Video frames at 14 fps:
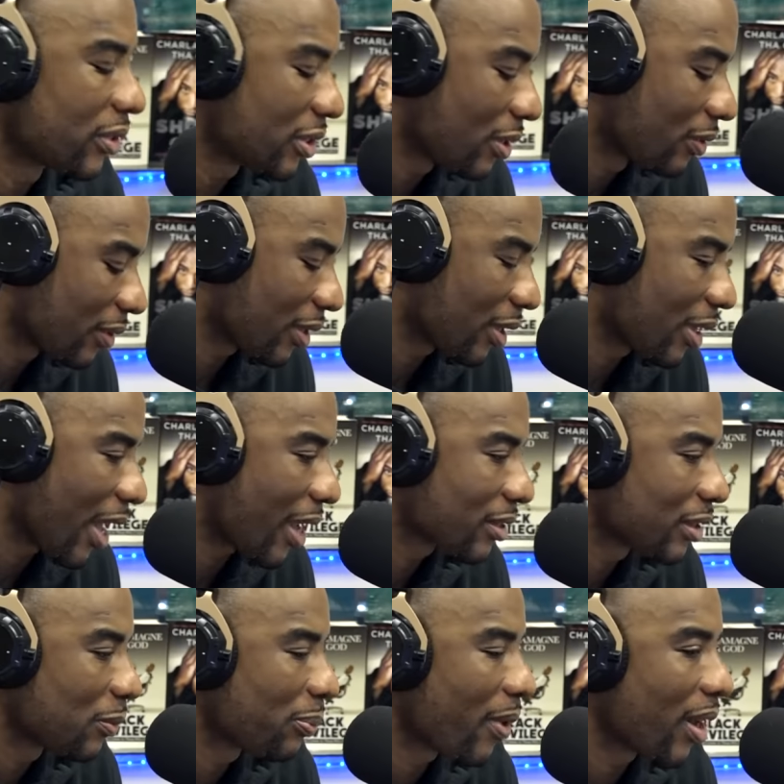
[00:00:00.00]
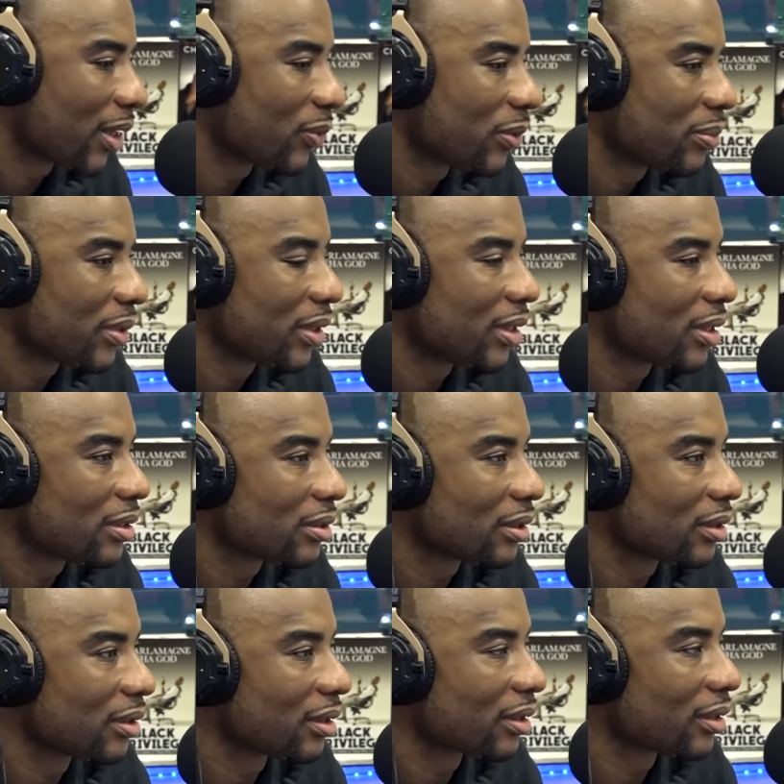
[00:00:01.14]
joke, and it actually probably would be
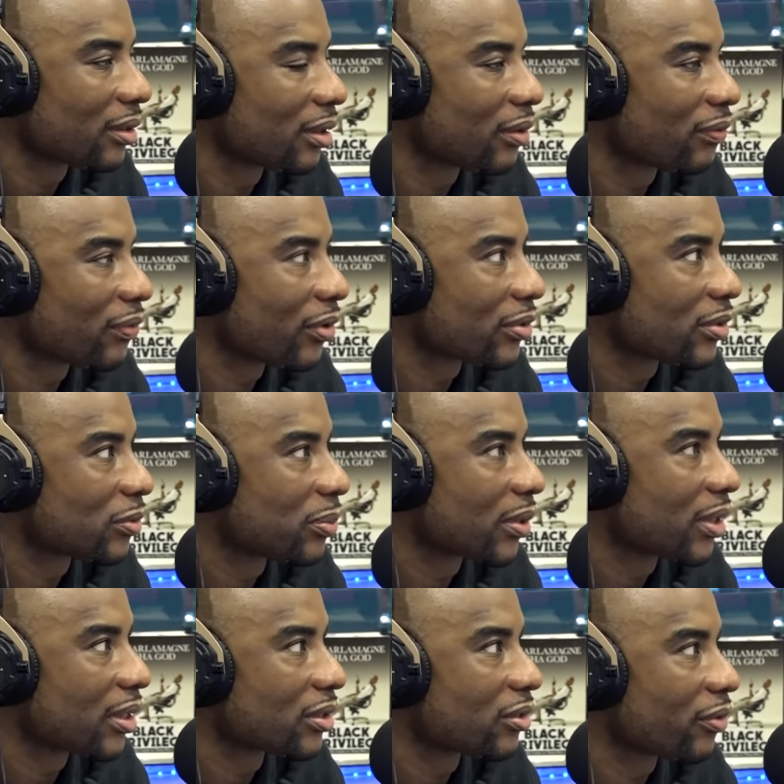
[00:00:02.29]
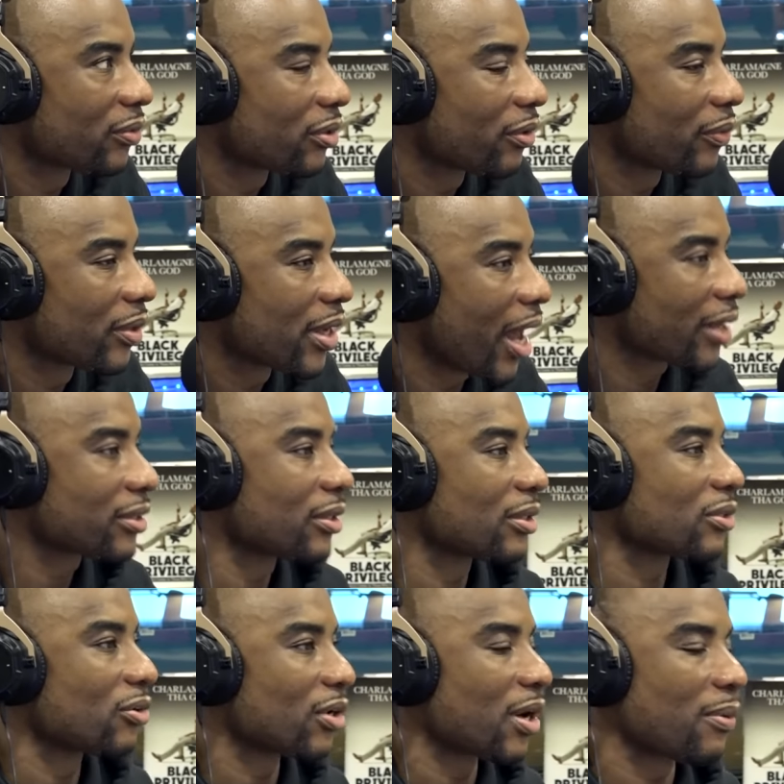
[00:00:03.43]
easier than a versus, because your reaction
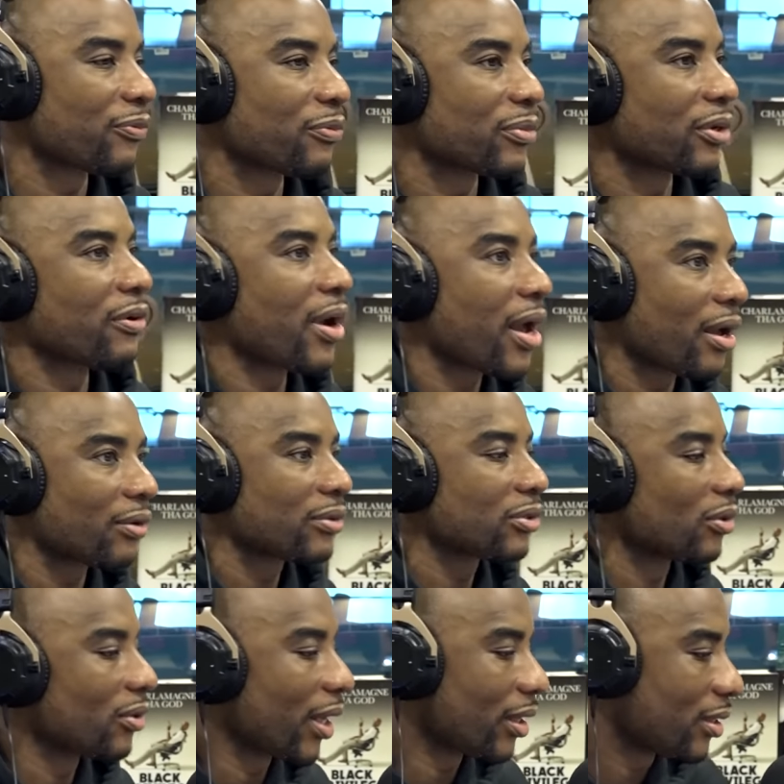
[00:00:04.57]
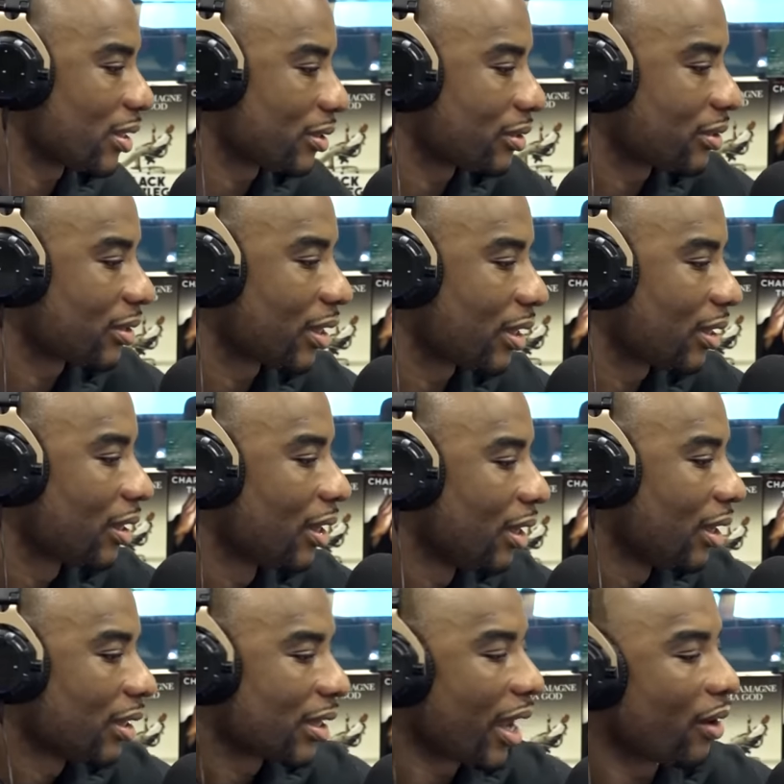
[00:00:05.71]
is going to come from the crowd. So, like, let's just say
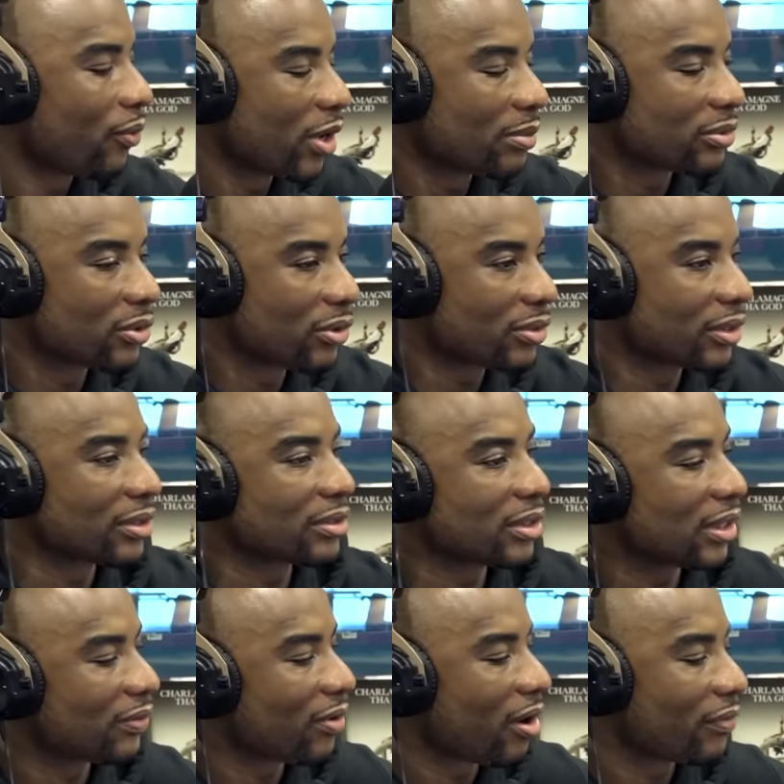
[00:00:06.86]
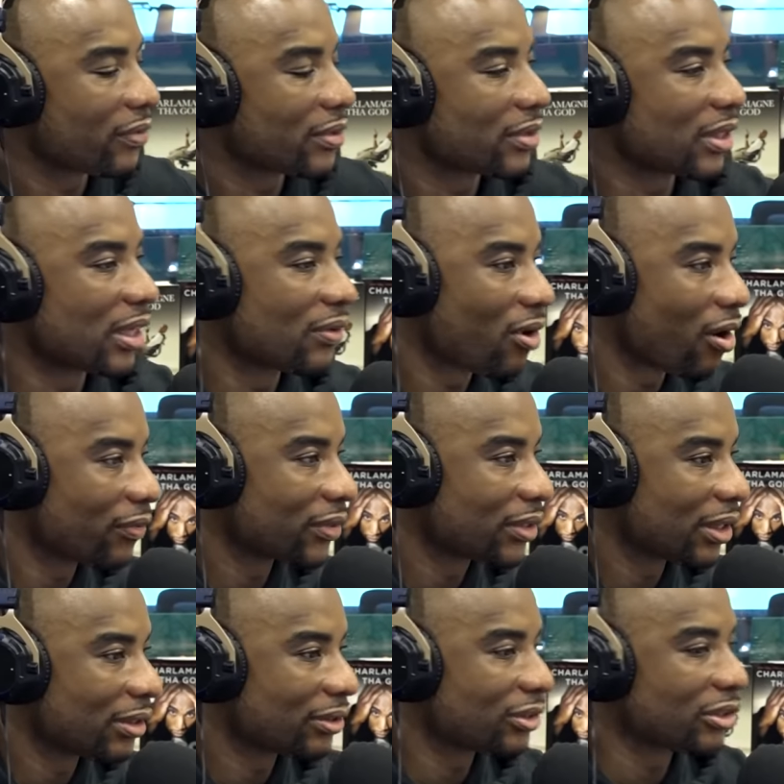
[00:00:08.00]
Katt Williams goes against Steve Harvey. Steve Harvey
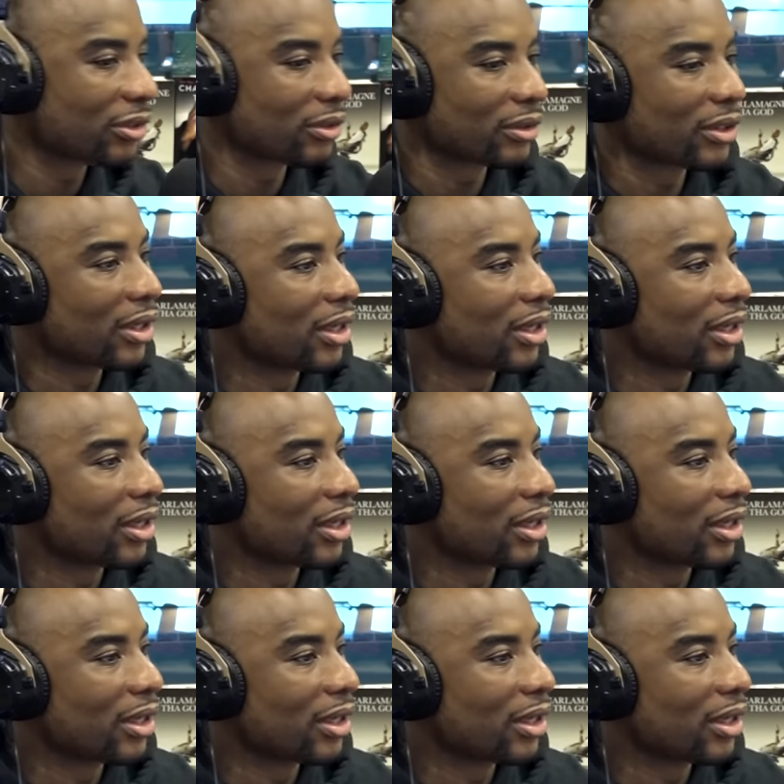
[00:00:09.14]
tells a joke,